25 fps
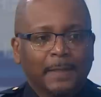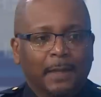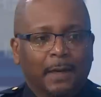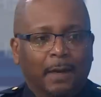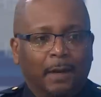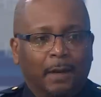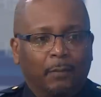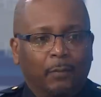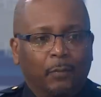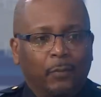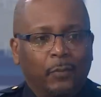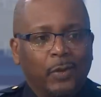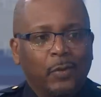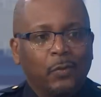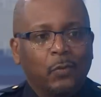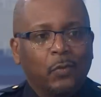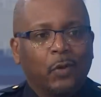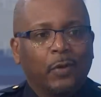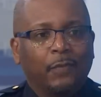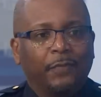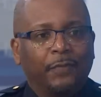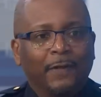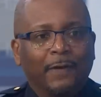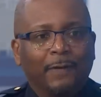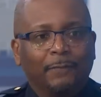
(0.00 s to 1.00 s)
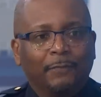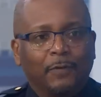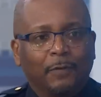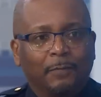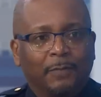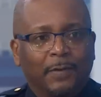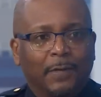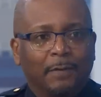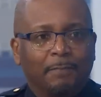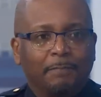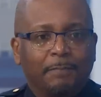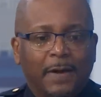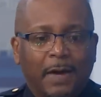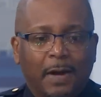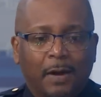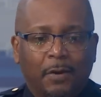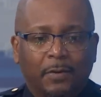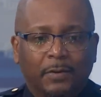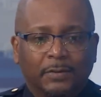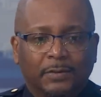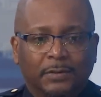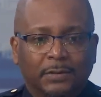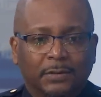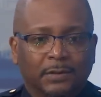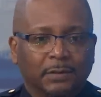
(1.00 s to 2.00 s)
Uh, we want them to be
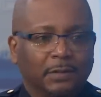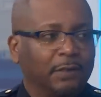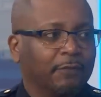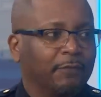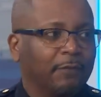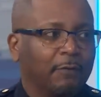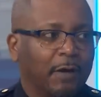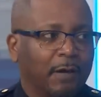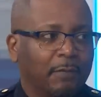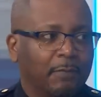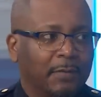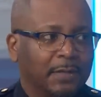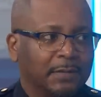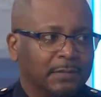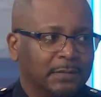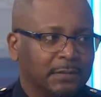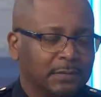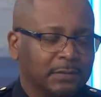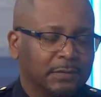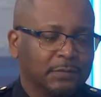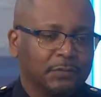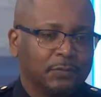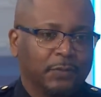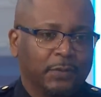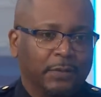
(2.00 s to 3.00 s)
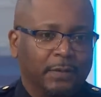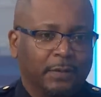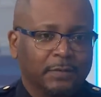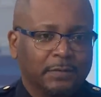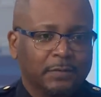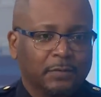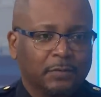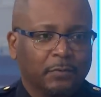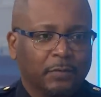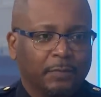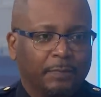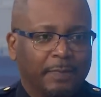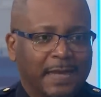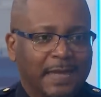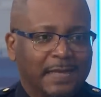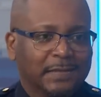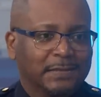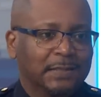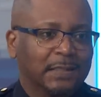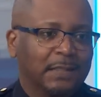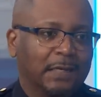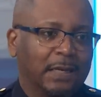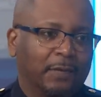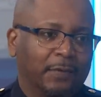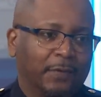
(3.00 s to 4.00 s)
empowered to deliver our message as well. So we're
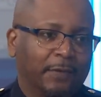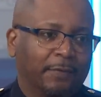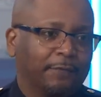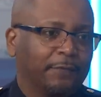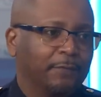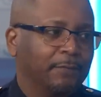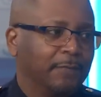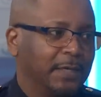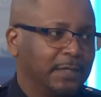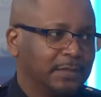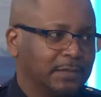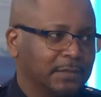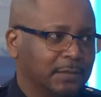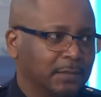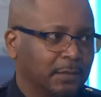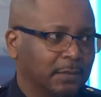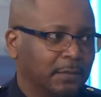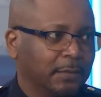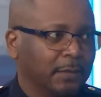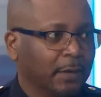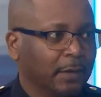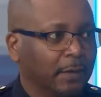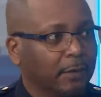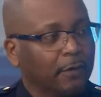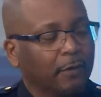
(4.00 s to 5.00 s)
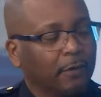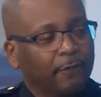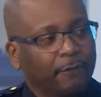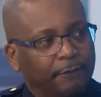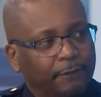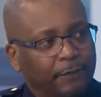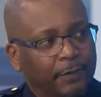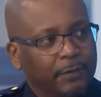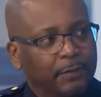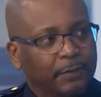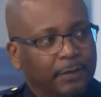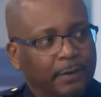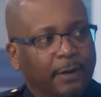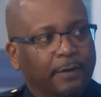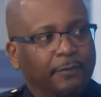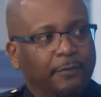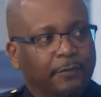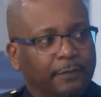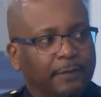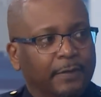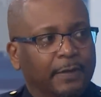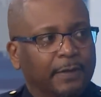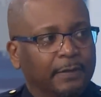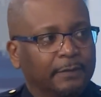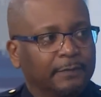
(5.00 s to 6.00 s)
passing out information on curfew and other
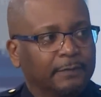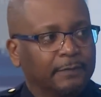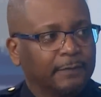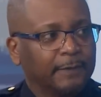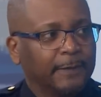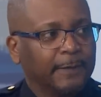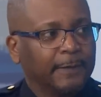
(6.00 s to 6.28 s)
things.